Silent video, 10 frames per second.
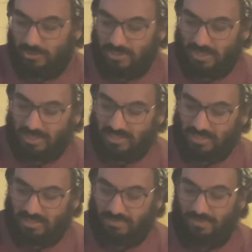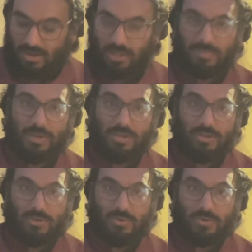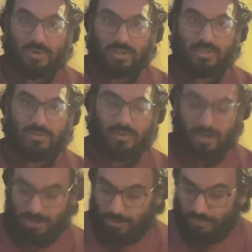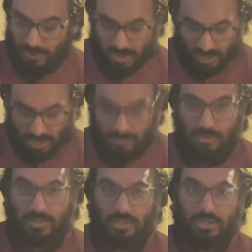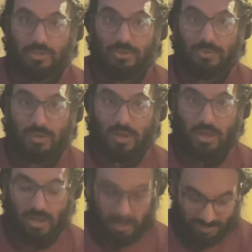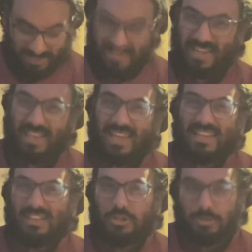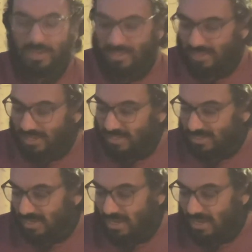slices of jalapeno or serrano. I'm using 2 because I like a little bit of heat.